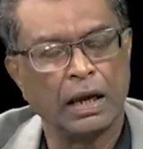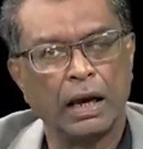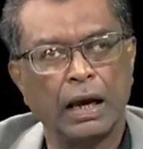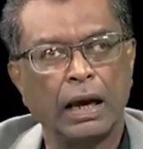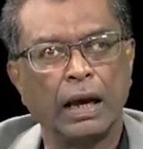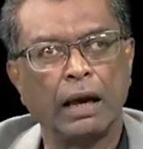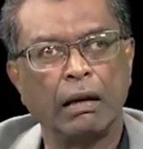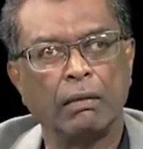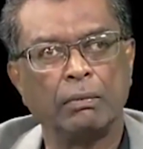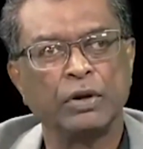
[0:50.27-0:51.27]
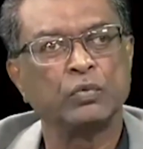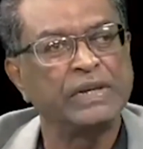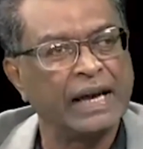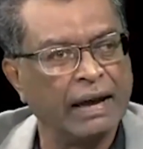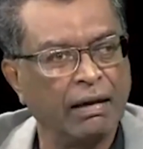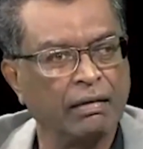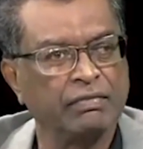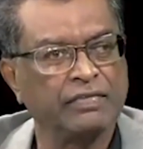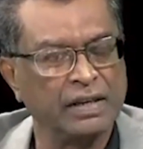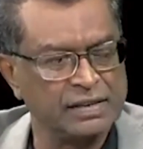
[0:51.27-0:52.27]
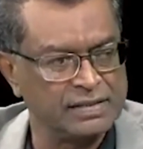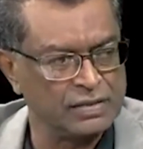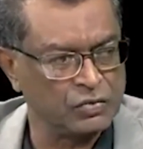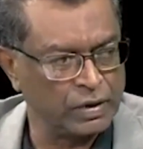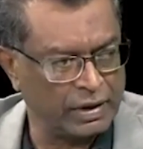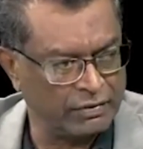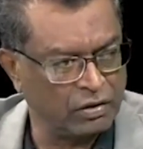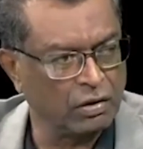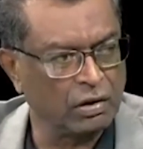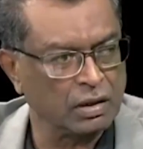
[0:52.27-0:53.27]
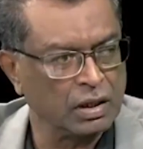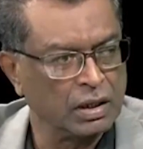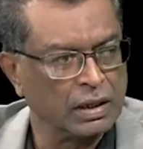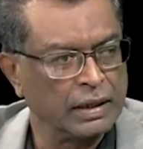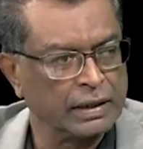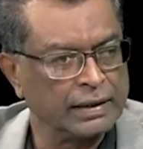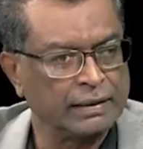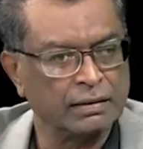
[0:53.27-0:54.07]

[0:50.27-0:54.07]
Um, but we have cases where I've heard that